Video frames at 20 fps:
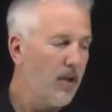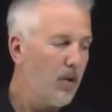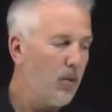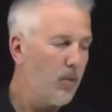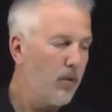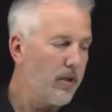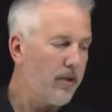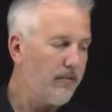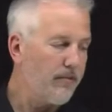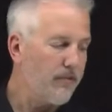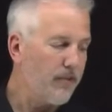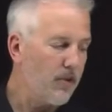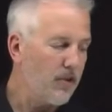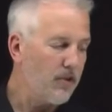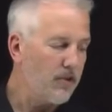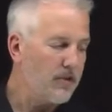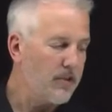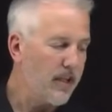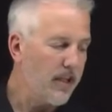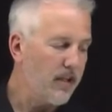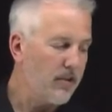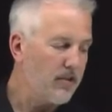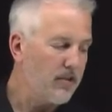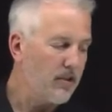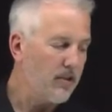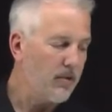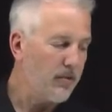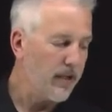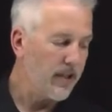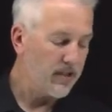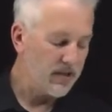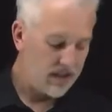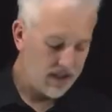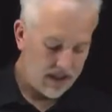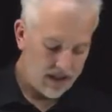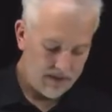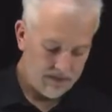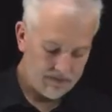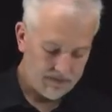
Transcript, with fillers: when it falls down to the ground state,